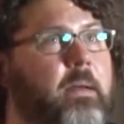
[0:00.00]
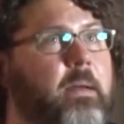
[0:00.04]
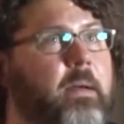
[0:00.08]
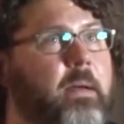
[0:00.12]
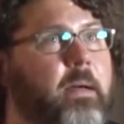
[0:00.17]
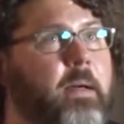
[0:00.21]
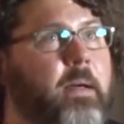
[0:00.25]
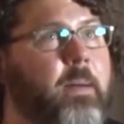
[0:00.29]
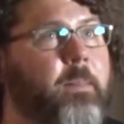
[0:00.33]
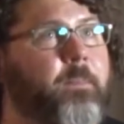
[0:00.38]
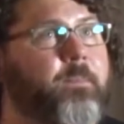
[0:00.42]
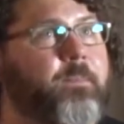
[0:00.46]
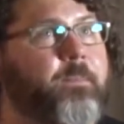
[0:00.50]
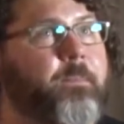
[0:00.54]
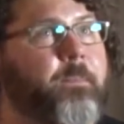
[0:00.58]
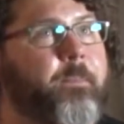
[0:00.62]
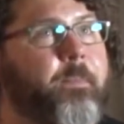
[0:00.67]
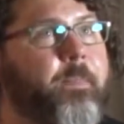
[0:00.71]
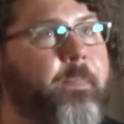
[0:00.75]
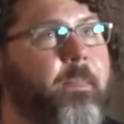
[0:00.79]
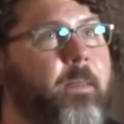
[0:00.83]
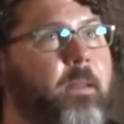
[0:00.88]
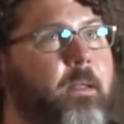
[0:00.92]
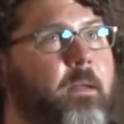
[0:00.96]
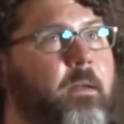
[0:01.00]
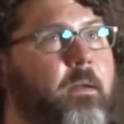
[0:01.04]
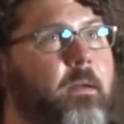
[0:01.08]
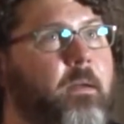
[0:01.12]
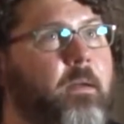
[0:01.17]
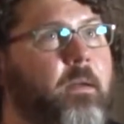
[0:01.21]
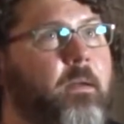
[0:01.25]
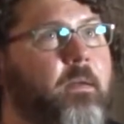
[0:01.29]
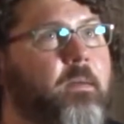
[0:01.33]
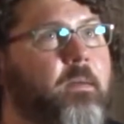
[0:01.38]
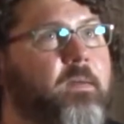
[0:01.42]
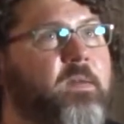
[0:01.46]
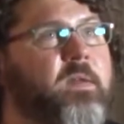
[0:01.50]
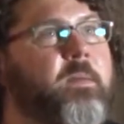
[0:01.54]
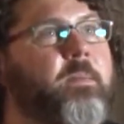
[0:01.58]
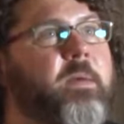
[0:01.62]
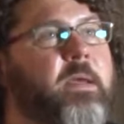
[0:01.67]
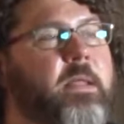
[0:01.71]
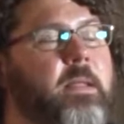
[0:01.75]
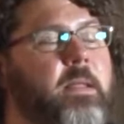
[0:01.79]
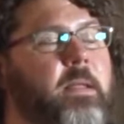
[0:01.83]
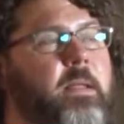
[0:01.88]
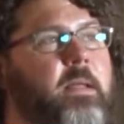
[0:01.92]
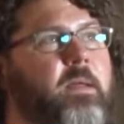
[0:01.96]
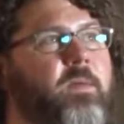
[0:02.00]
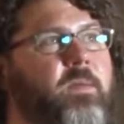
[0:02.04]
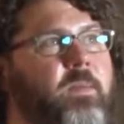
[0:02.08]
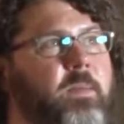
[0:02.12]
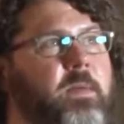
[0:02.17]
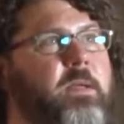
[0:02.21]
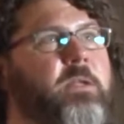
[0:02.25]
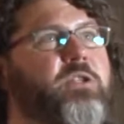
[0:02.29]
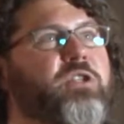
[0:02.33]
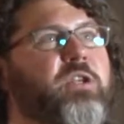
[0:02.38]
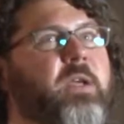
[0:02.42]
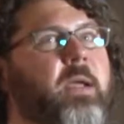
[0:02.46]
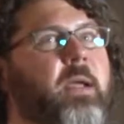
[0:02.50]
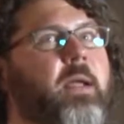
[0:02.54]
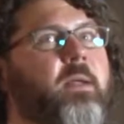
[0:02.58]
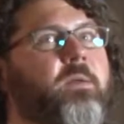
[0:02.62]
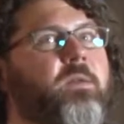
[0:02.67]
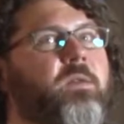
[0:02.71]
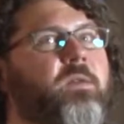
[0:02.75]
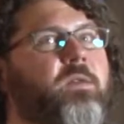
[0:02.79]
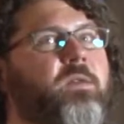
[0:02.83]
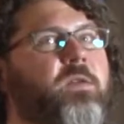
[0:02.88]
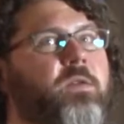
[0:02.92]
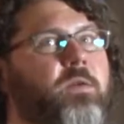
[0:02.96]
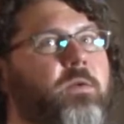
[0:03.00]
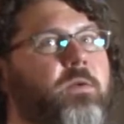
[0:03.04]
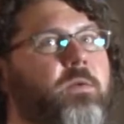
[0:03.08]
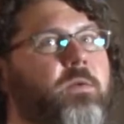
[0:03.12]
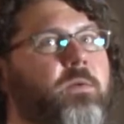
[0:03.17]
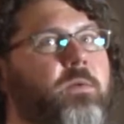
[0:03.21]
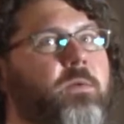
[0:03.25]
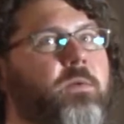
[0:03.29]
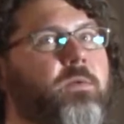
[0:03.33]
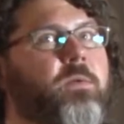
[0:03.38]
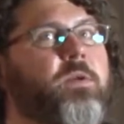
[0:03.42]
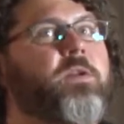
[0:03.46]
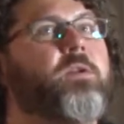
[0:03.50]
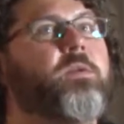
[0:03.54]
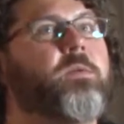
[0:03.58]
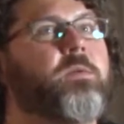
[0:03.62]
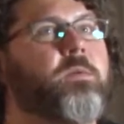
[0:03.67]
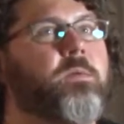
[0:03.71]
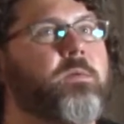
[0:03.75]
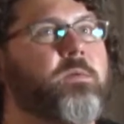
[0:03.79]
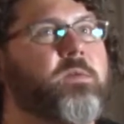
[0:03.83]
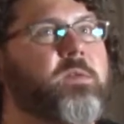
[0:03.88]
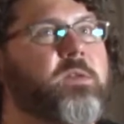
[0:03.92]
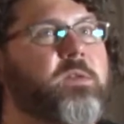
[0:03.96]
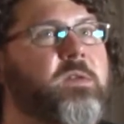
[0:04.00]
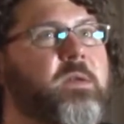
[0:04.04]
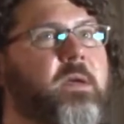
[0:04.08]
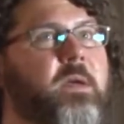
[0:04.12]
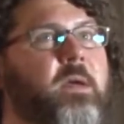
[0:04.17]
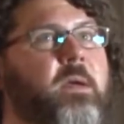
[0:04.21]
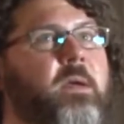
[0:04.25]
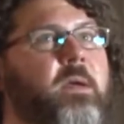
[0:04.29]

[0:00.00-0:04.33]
To me, that gives me a chance to use,